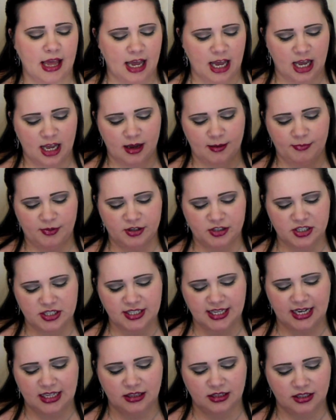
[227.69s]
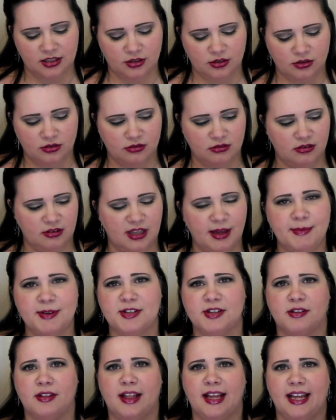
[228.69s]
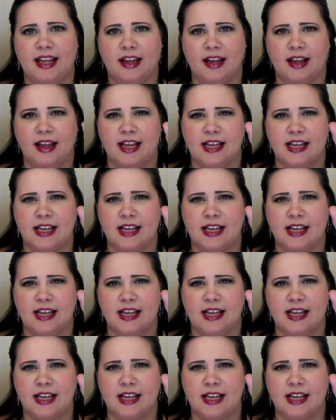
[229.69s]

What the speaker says: They're just like little, they almost look like